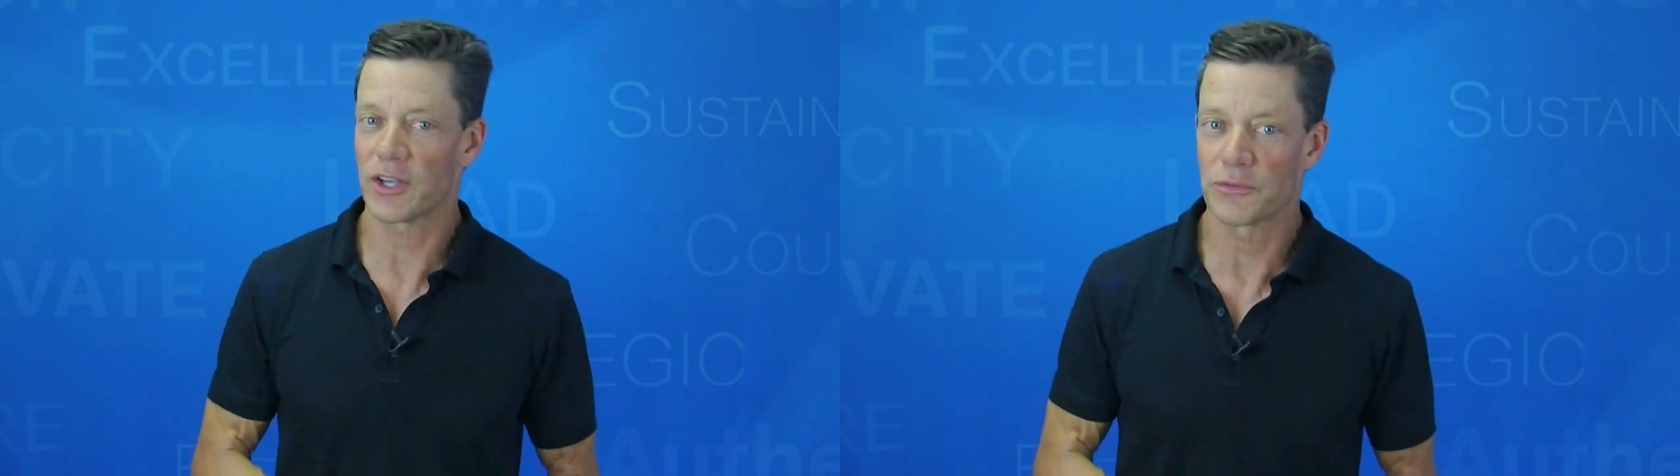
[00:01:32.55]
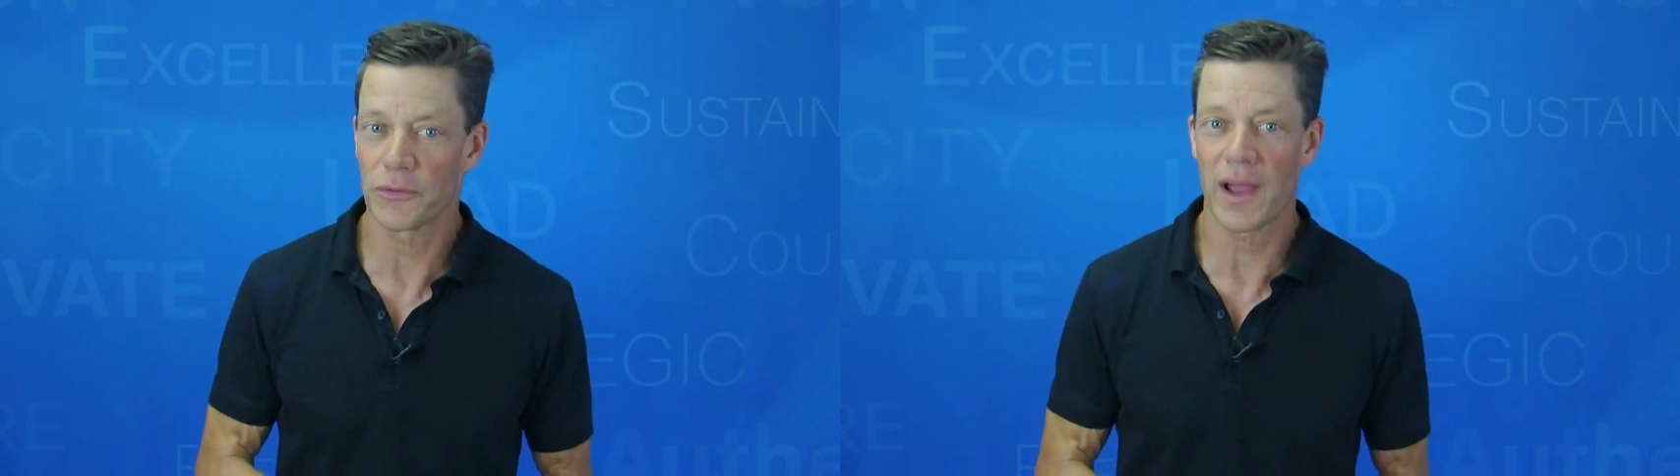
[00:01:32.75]

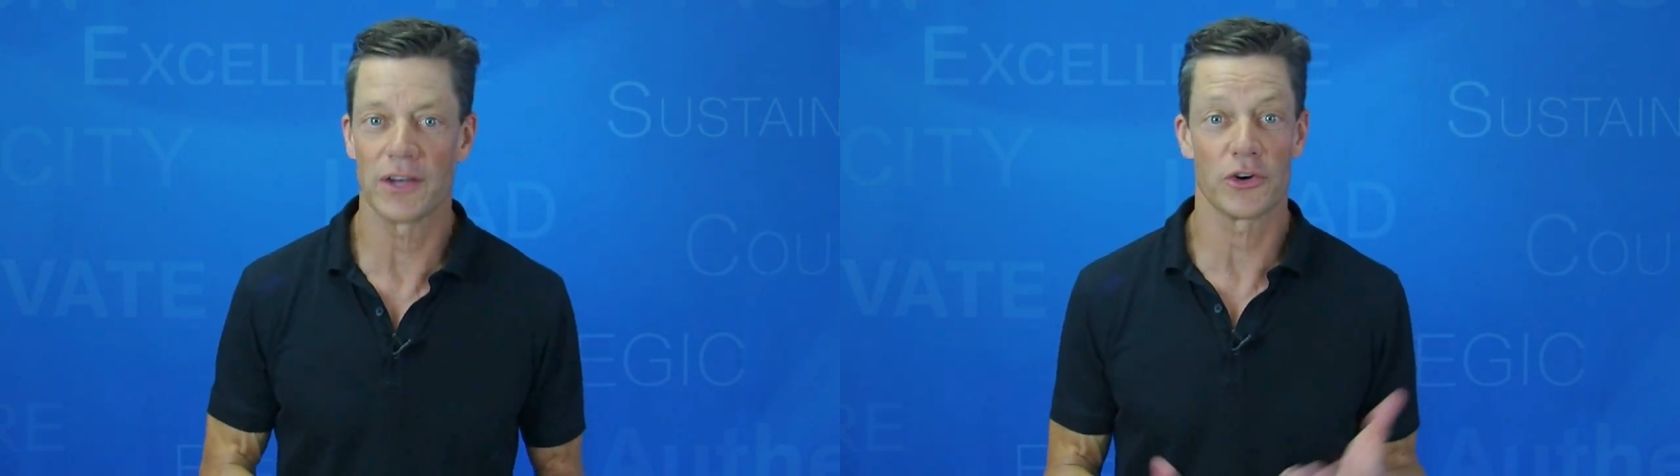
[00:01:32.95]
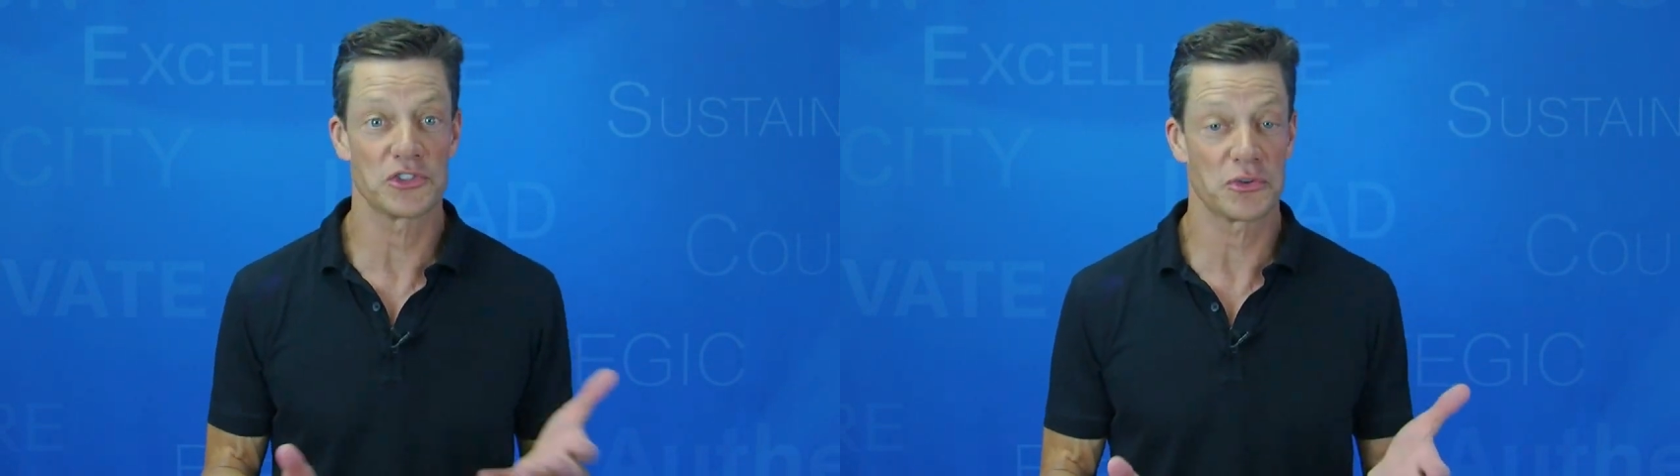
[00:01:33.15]
a
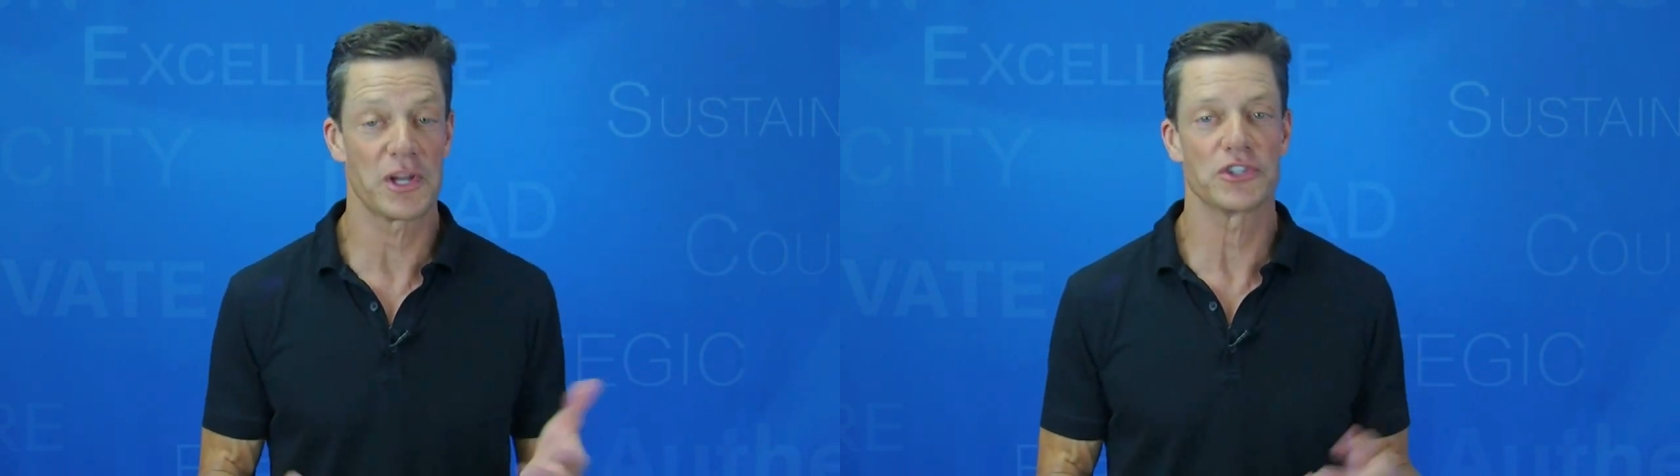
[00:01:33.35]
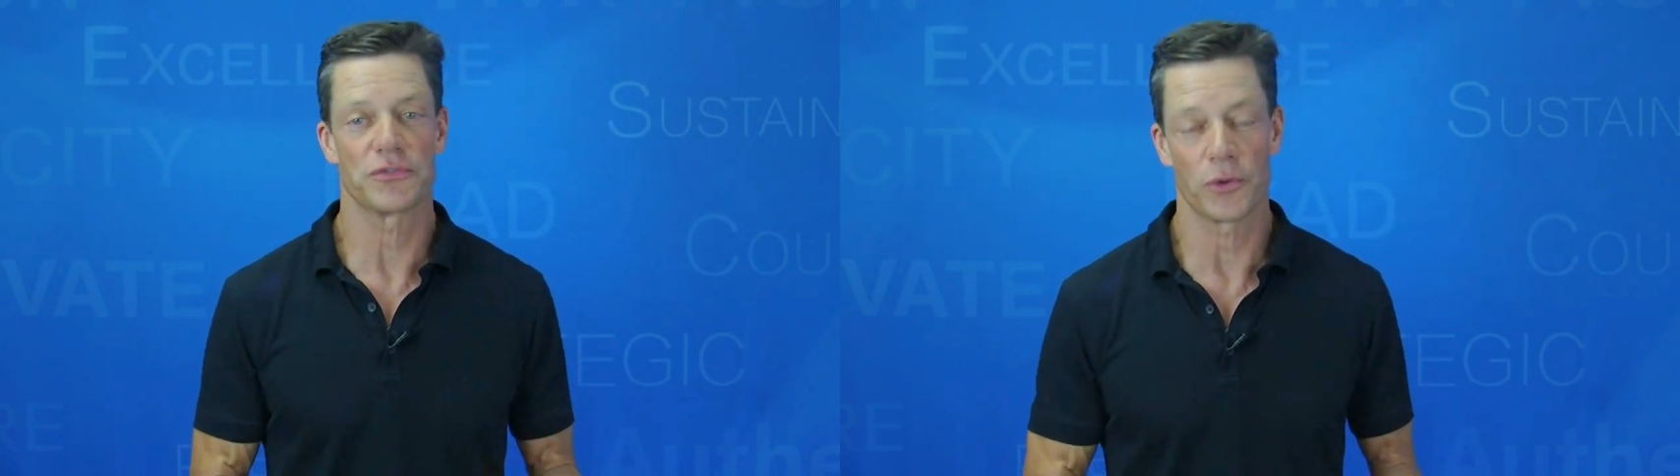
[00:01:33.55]
friend or a
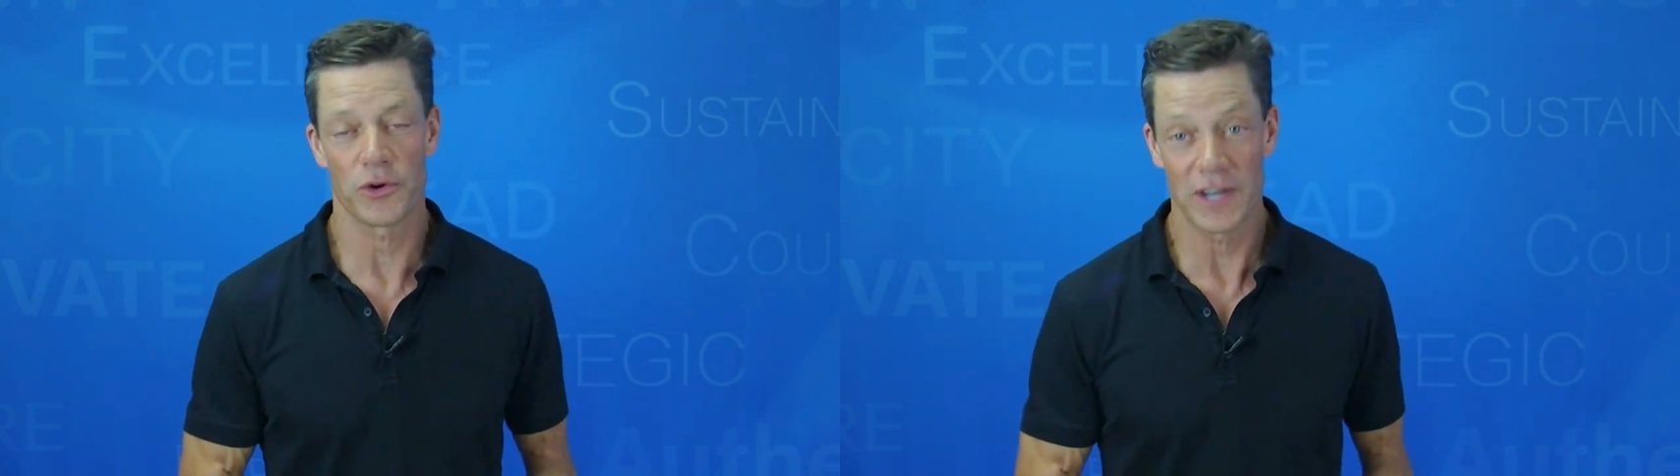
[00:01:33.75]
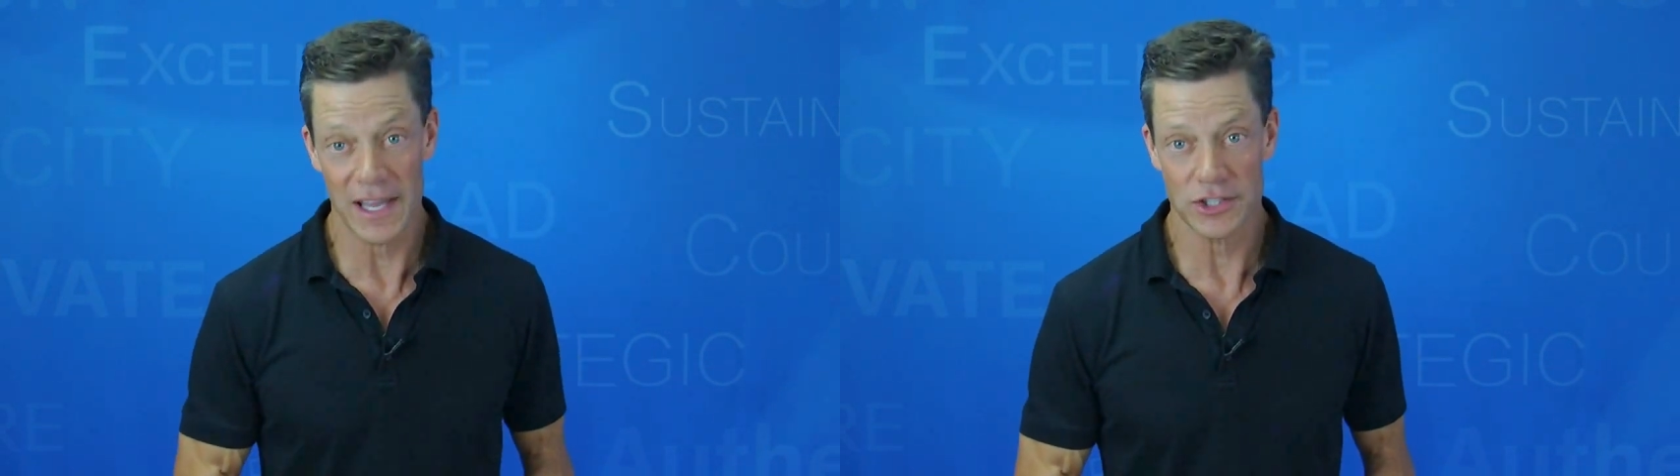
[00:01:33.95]
stranger for a
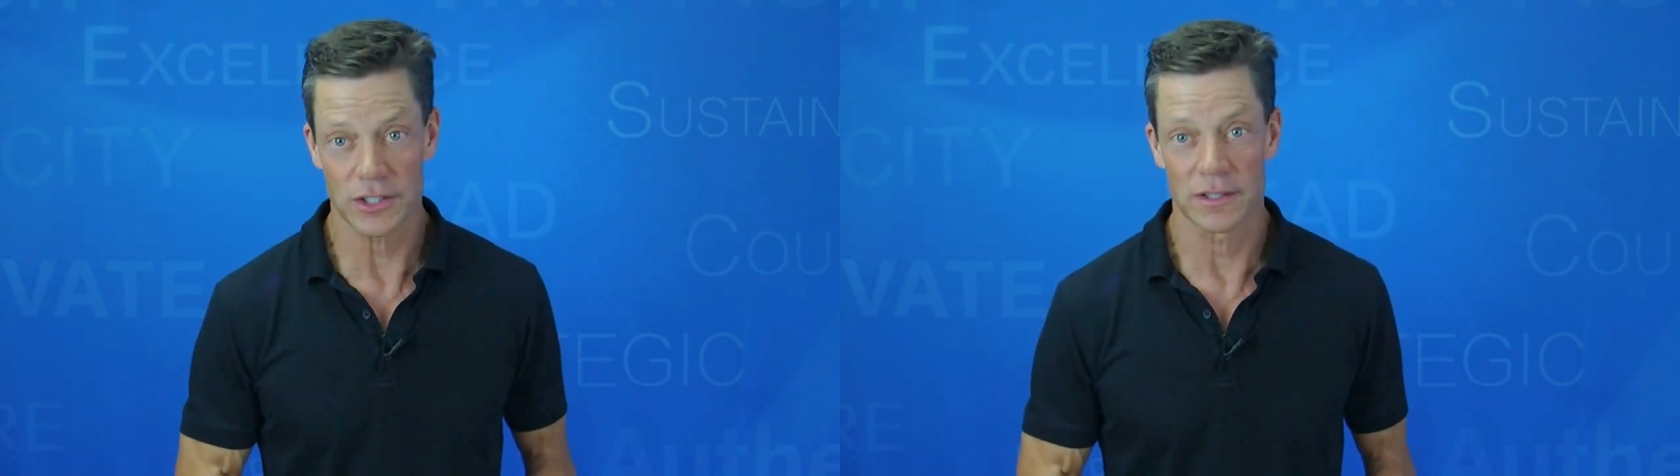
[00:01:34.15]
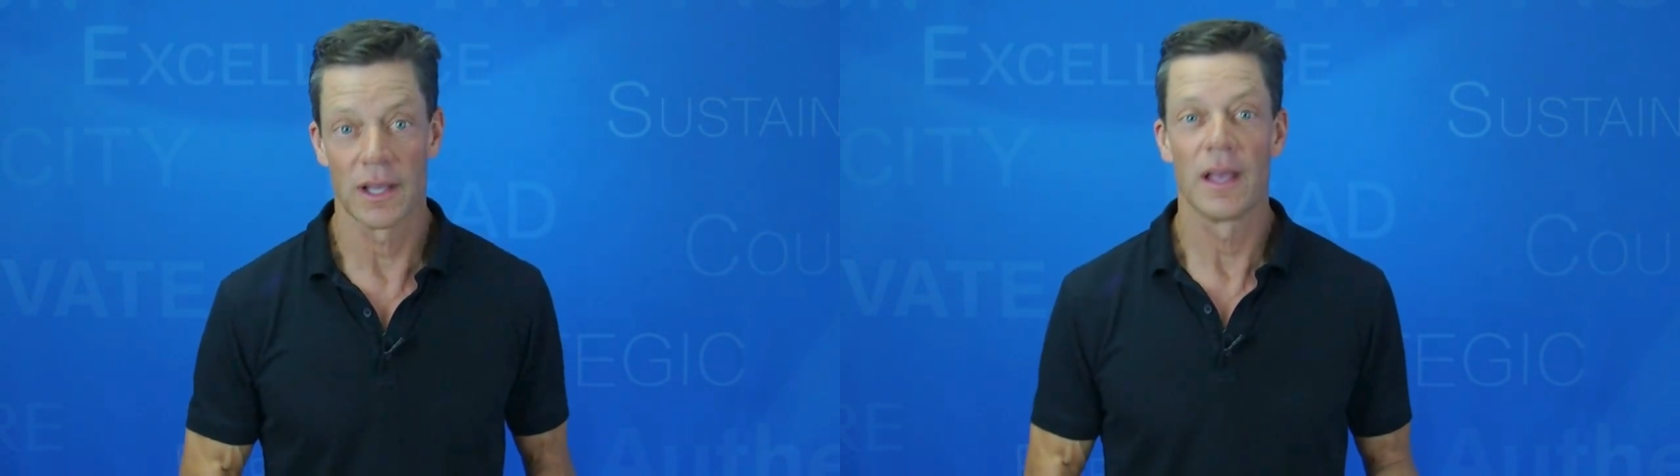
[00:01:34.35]

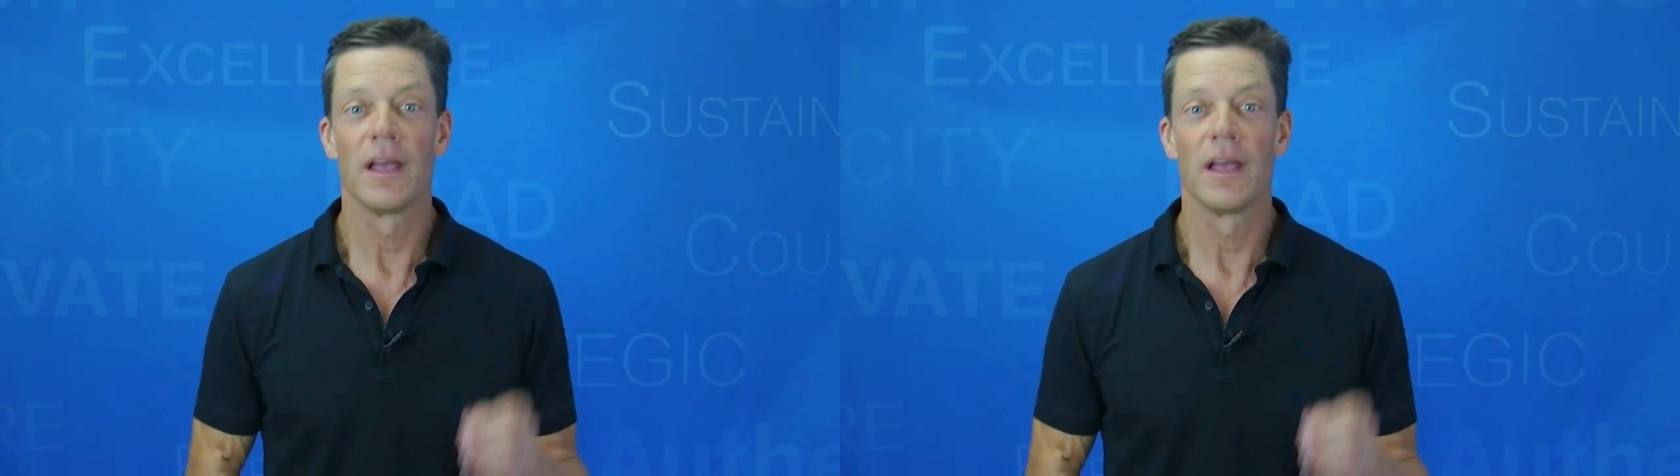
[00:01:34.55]
donation.